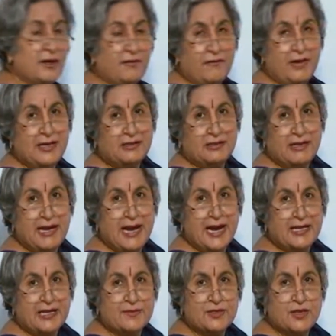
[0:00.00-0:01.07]
when three
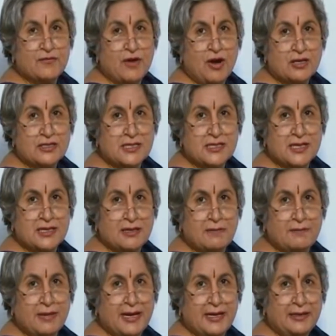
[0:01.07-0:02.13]
atoms of oxygen
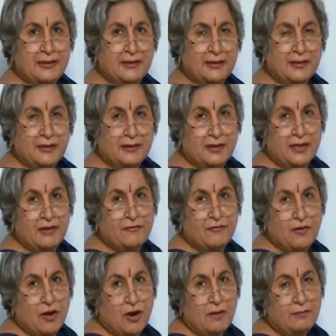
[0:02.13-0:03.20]
combine? They
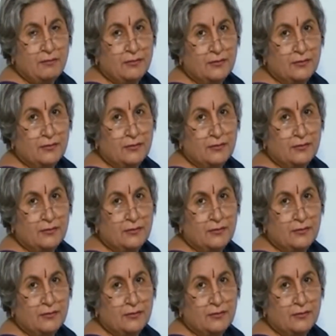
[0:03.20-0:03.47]
form